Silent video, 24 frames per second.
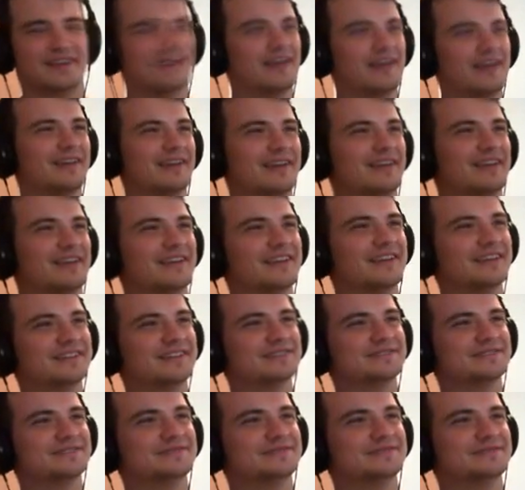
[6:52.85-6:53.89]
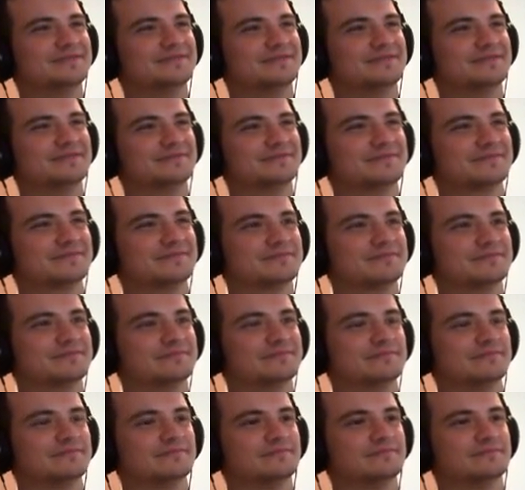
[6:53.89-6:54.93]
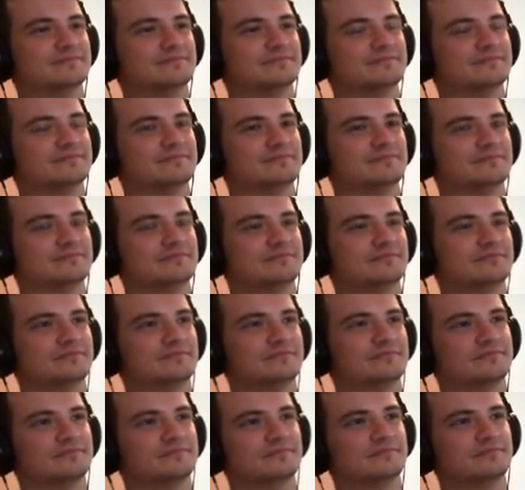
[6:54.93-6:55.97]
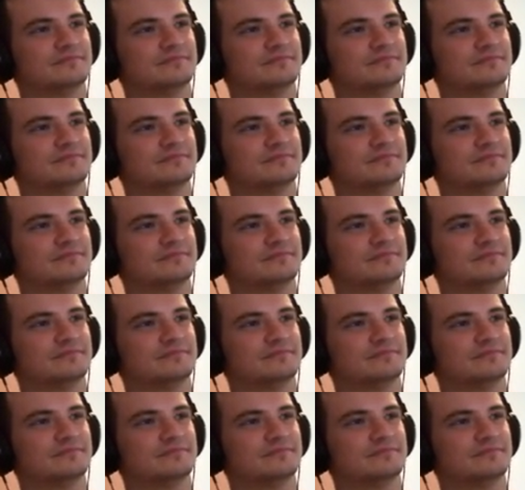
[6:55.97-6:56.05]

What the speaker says: The person shown says nothing.